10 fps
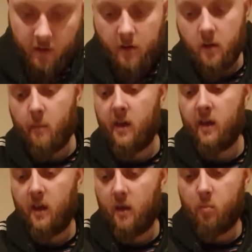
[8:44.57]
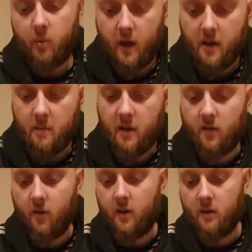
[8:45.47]
you make Ip and you make
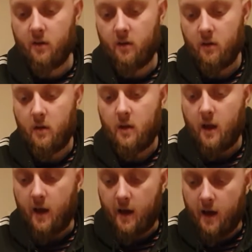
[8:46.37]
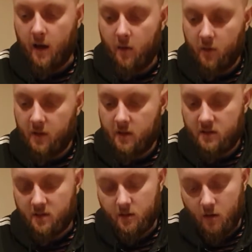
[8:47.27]
Titan with
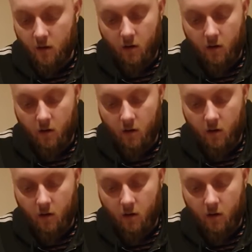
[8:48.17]
this.